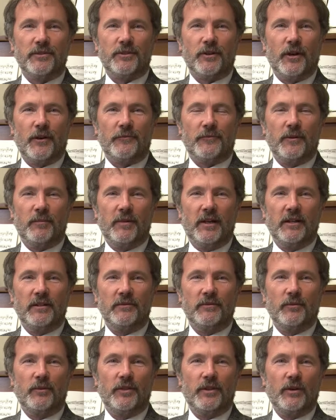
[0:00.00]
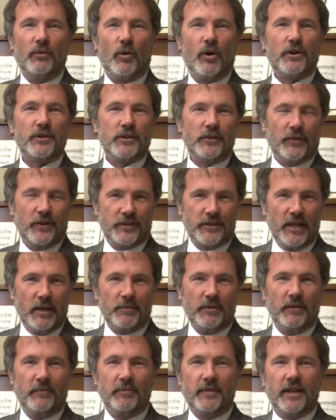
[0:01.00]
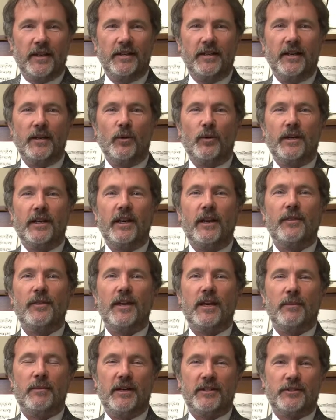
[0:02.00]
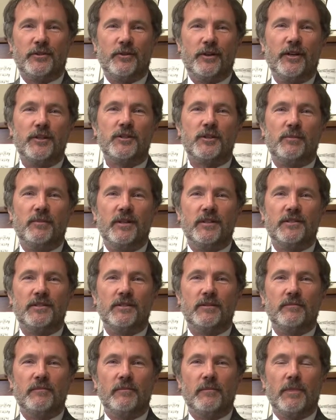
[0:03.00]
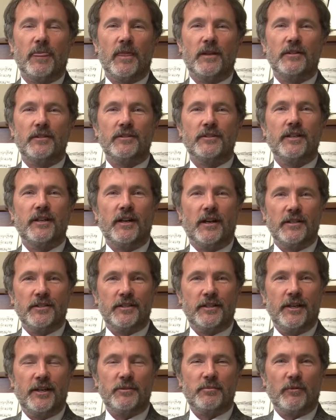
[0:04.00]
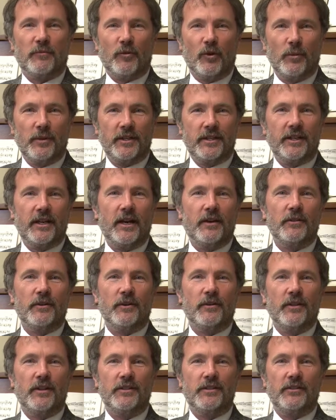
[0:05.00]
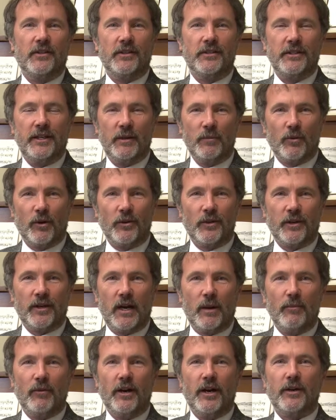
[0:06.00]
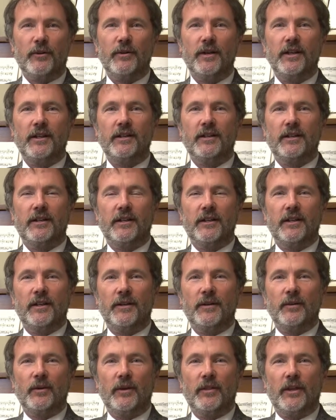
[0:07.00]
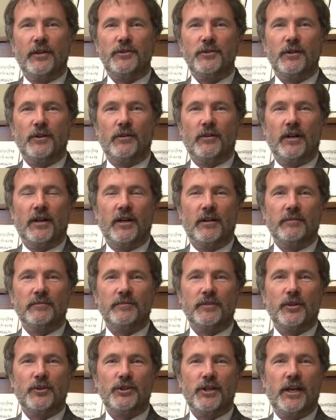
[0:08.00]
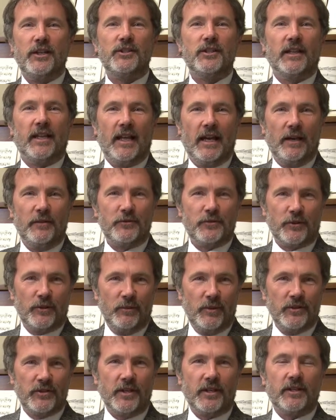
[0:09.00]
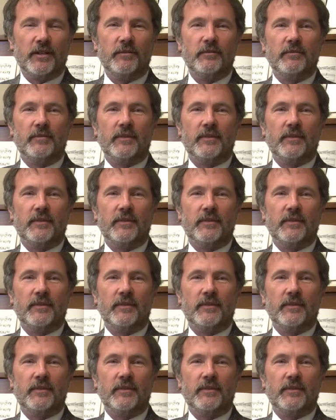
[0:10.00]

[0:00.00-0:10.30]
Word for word: start from, uh, with the orchestra, for example, not knowing anything about string instruments, to sitting on stage performing together, the, the teamwork, the camaraderie, knowing that you, uh, you're changing lives through music